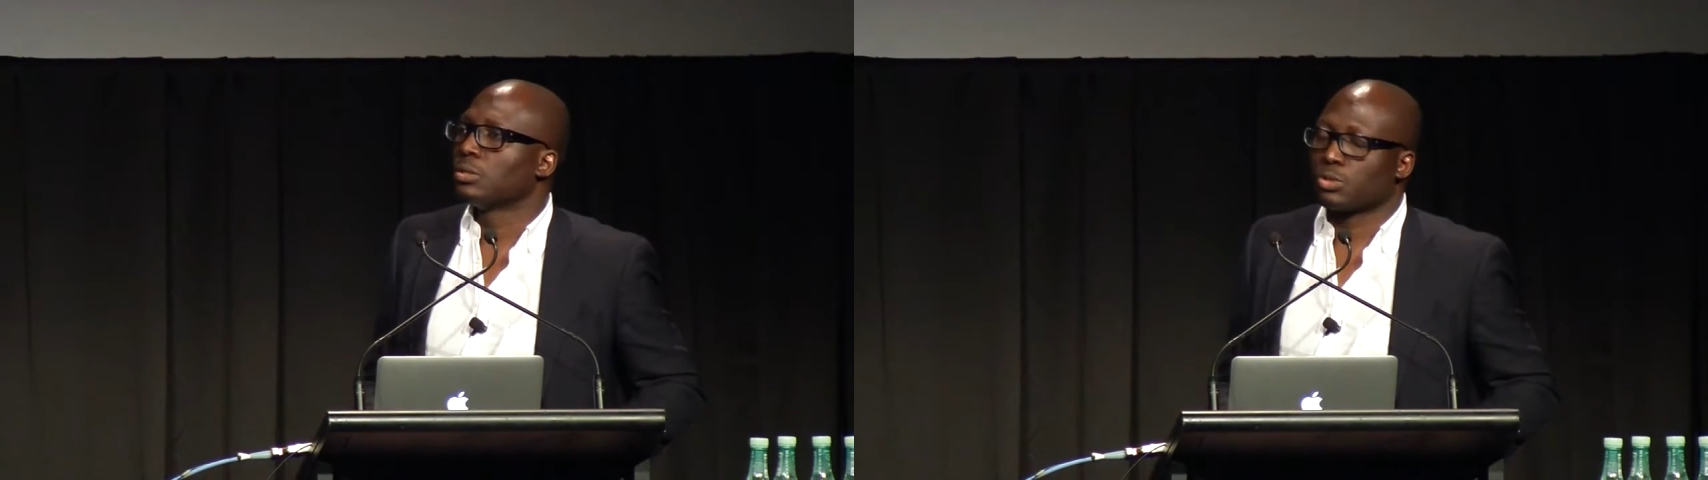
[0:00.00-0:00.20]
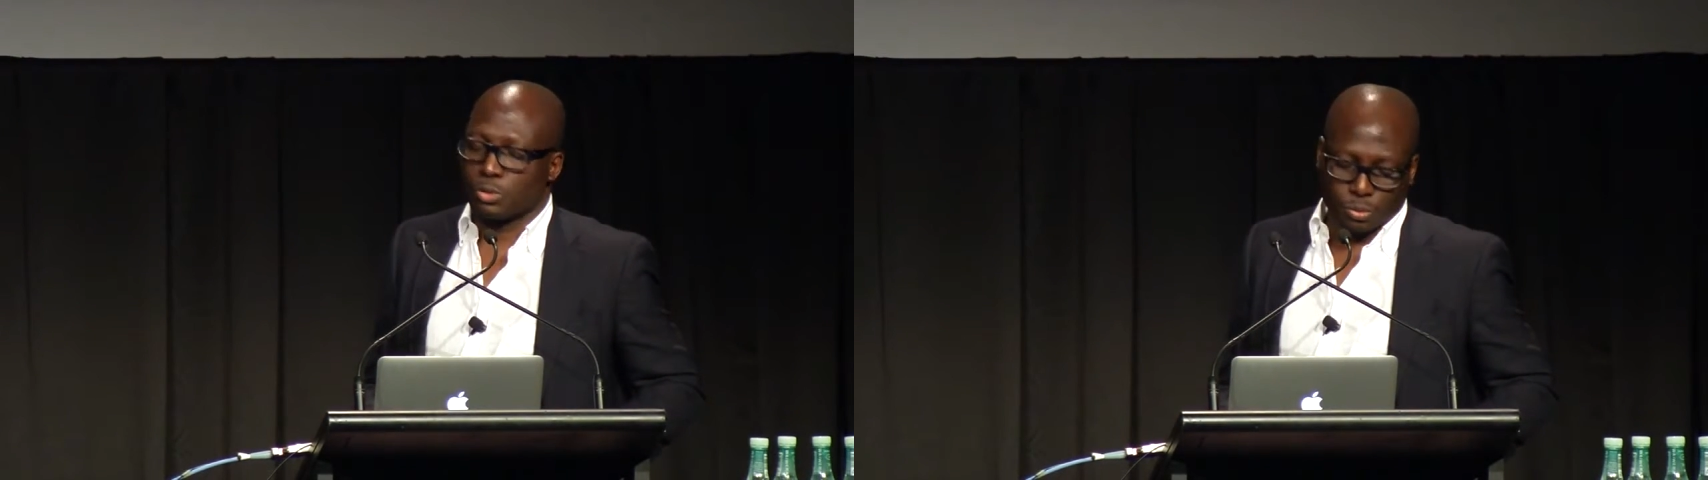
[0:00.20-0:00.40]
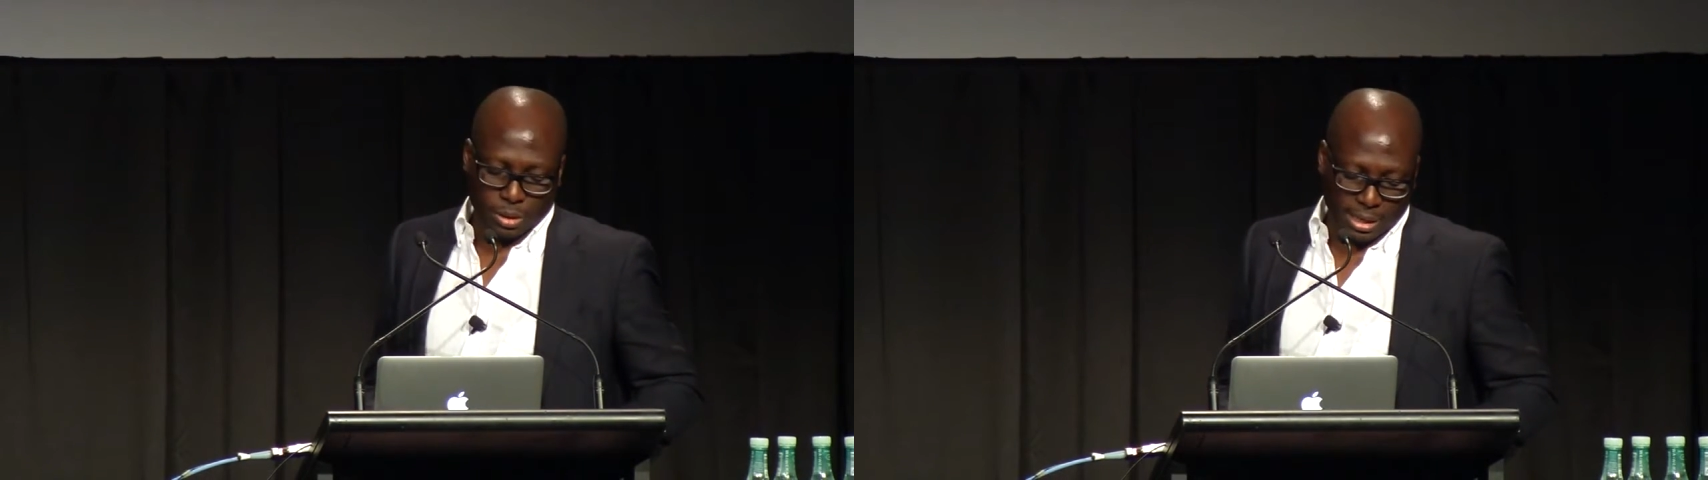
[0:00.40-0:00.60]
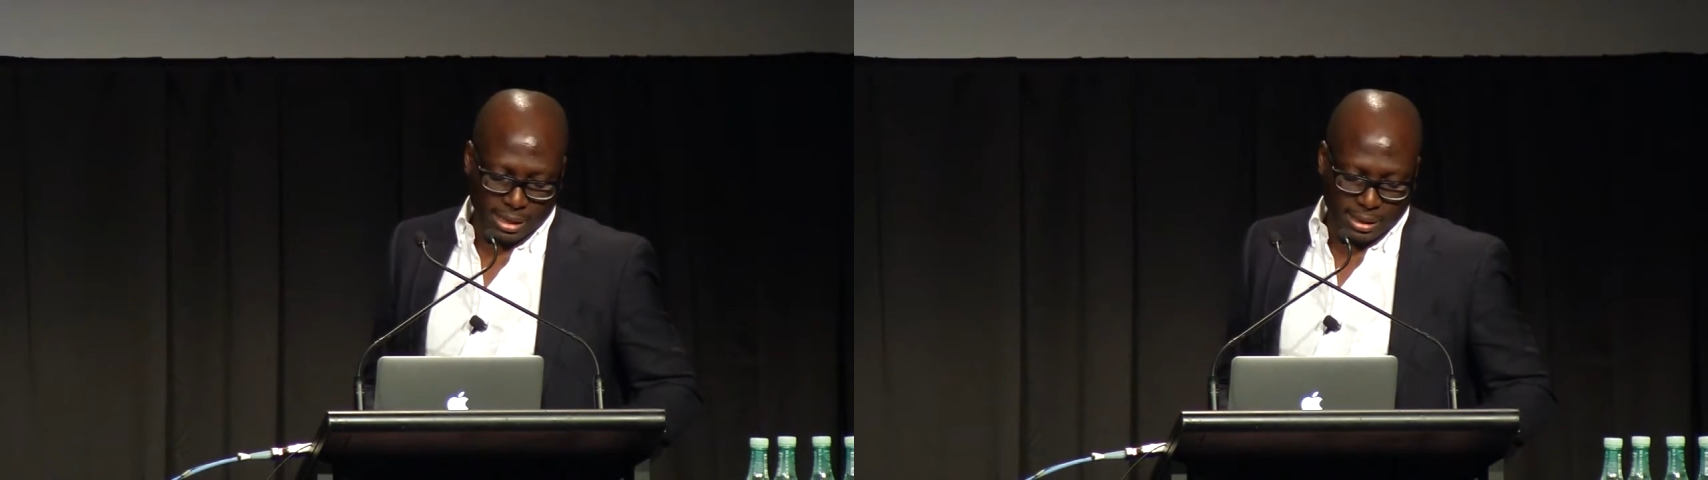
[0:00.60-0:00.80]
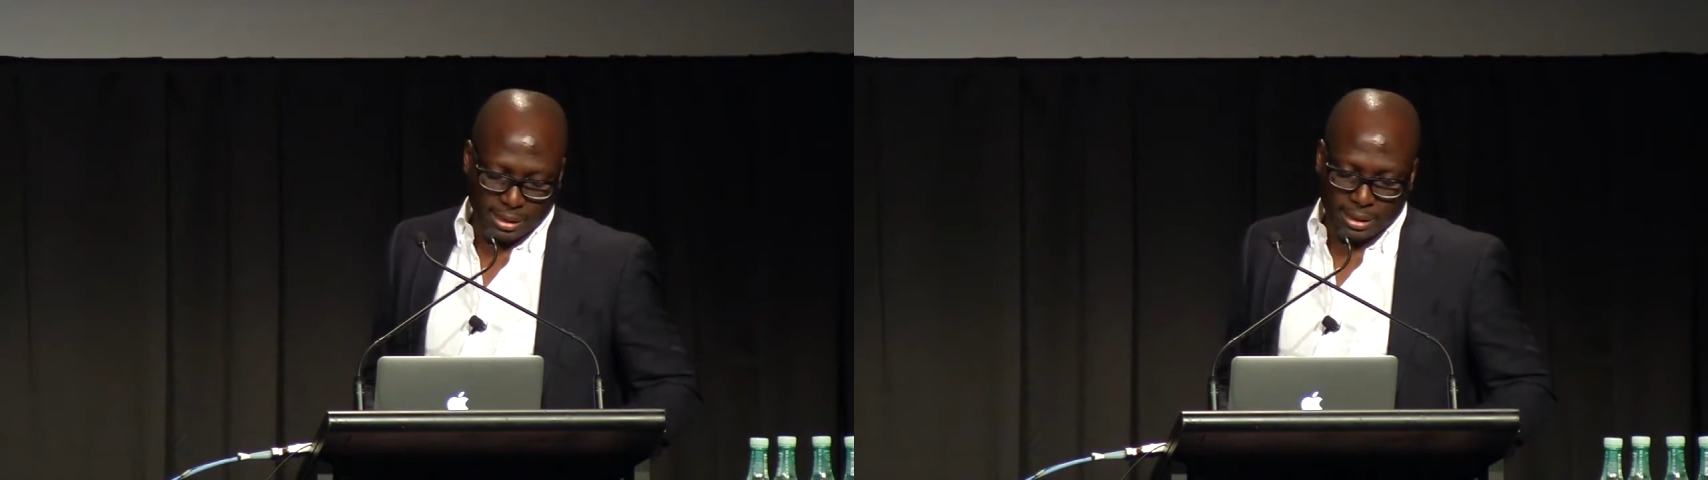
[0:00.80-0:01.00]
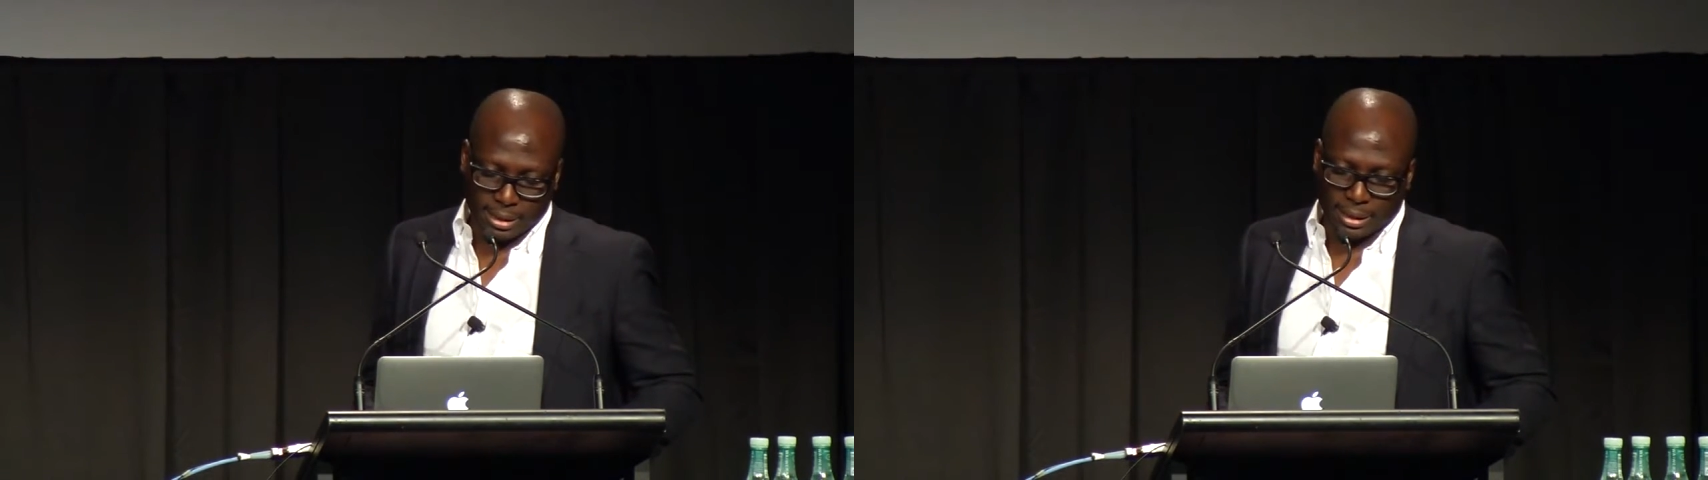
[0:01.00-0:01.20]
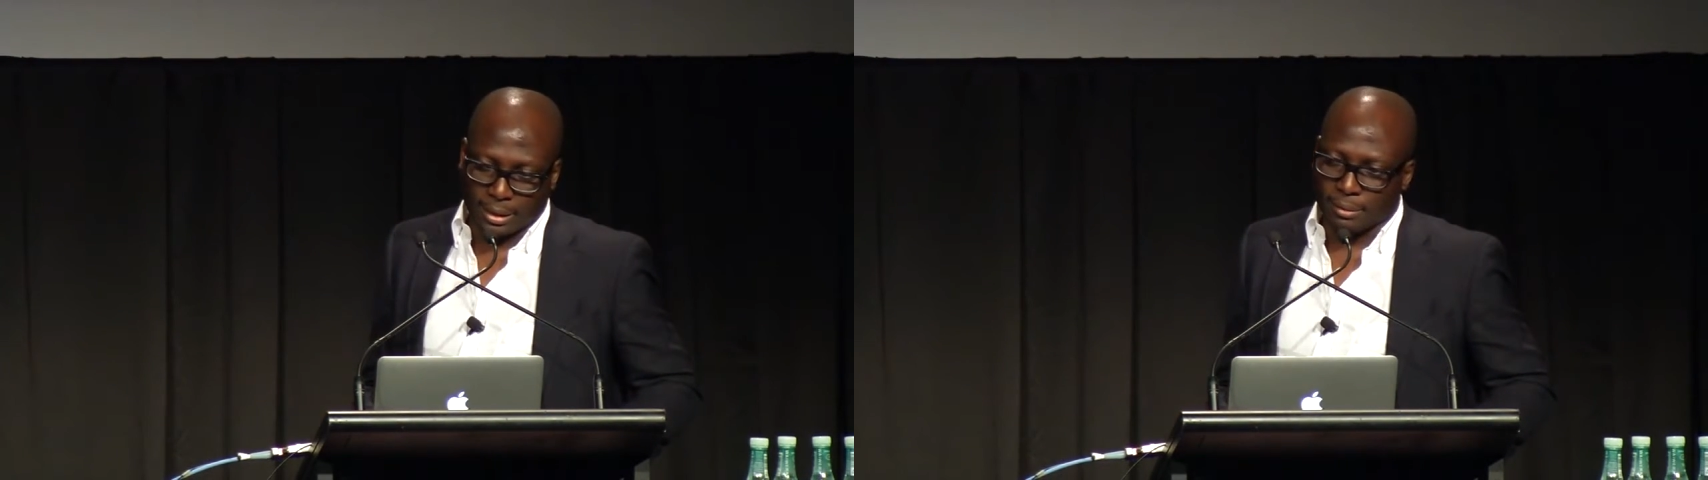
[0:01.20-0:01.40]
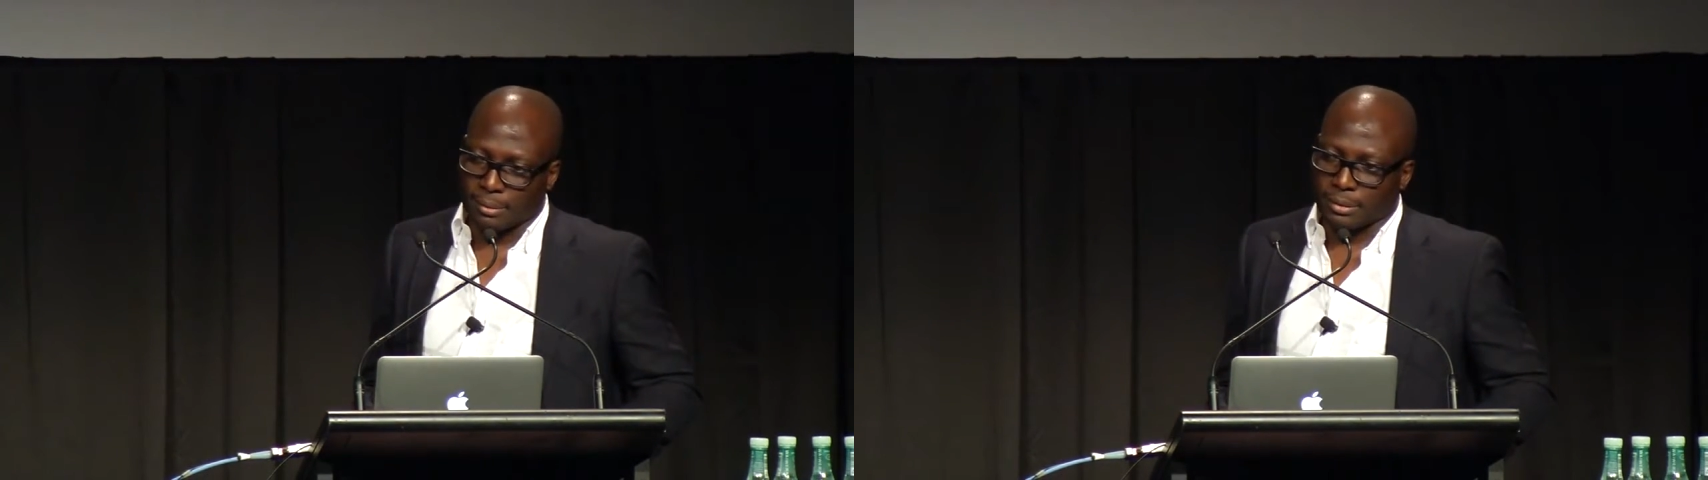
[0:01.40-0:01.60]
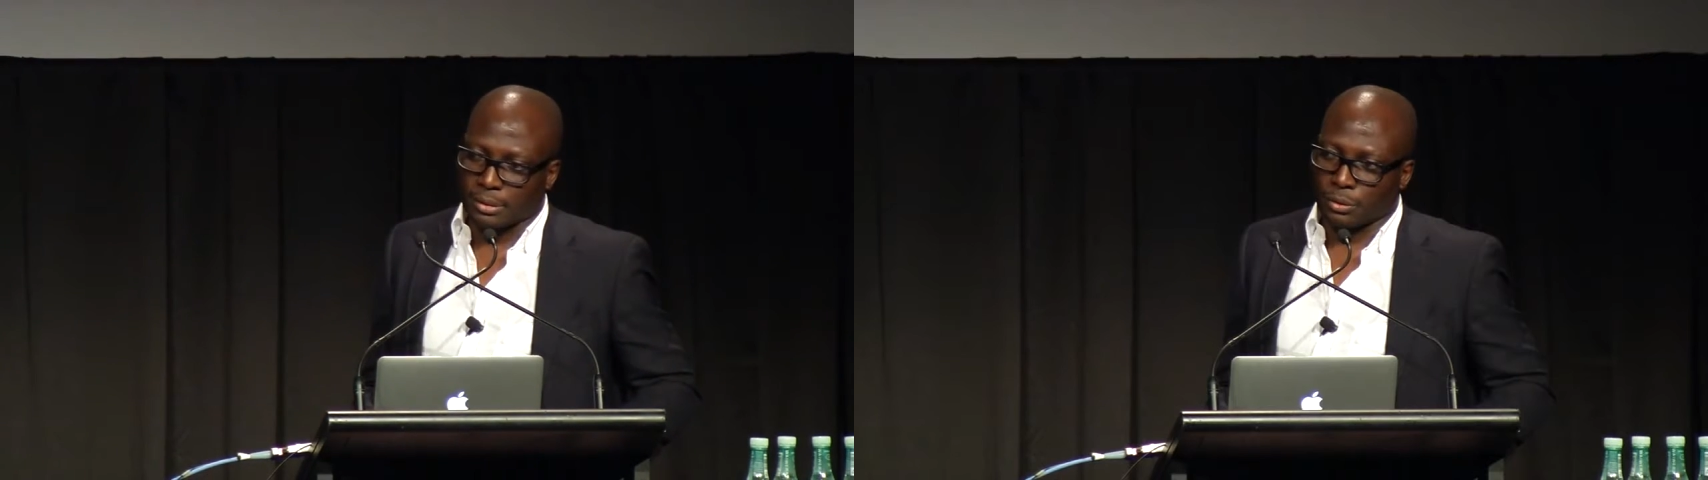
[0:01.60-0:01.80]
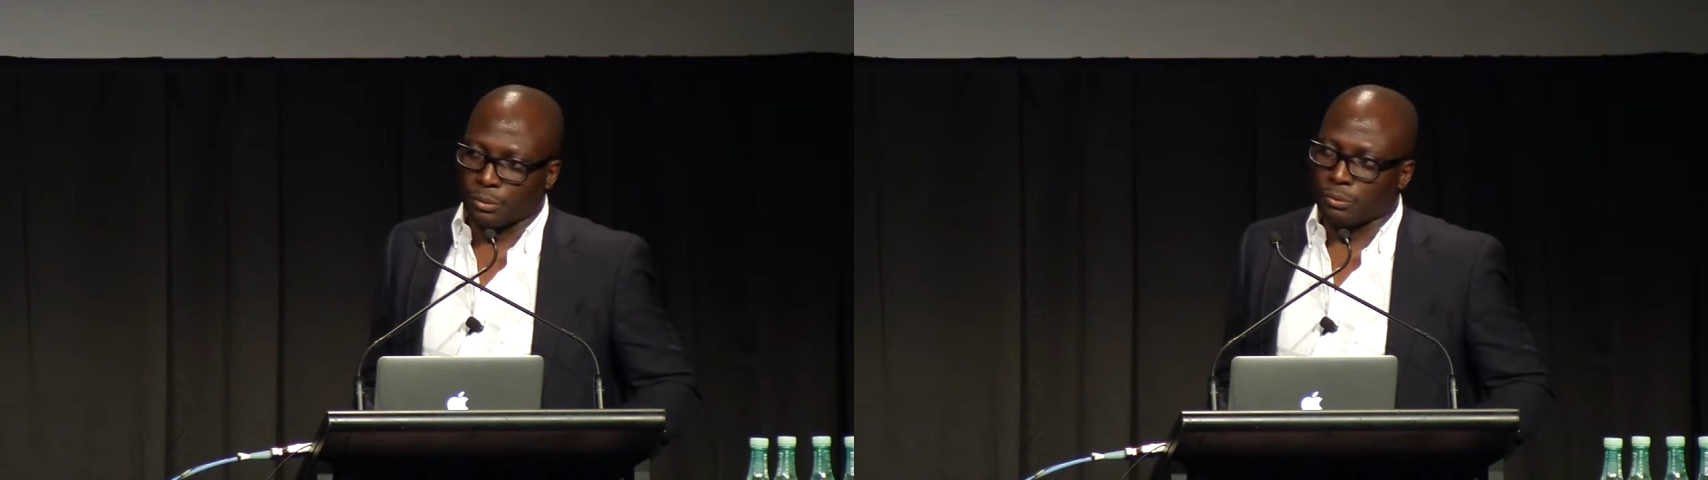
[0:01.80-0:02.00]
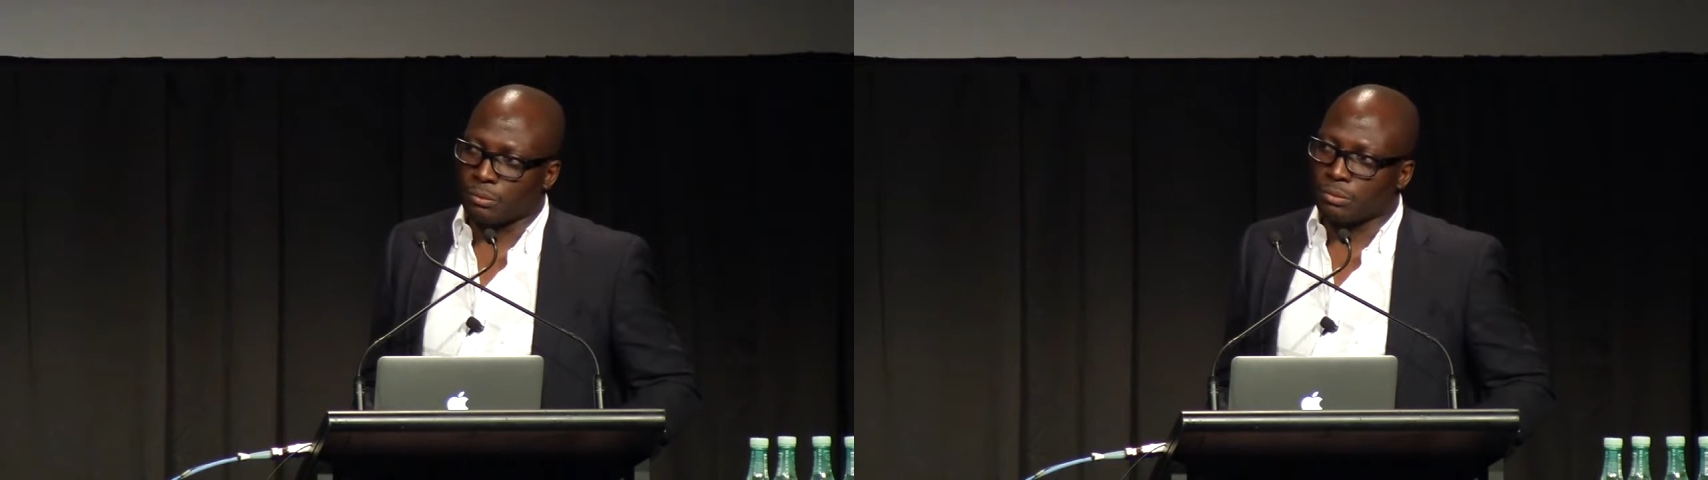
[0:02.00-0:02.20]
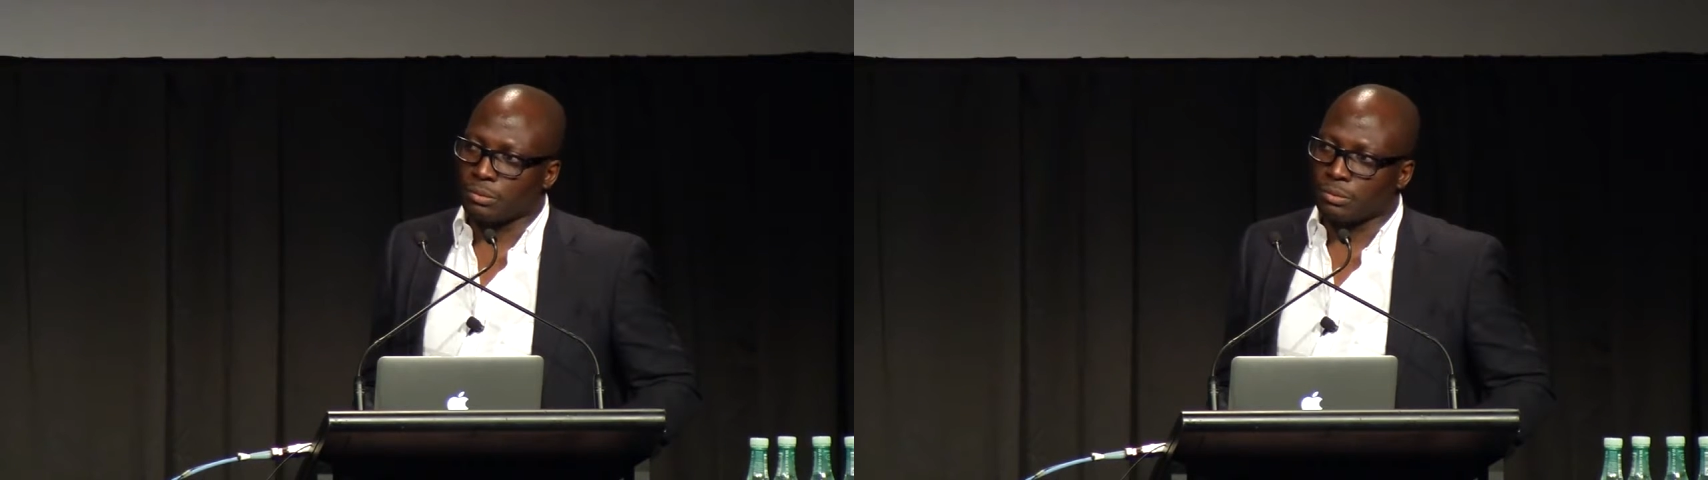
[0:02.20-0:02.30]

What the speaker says: to, you know,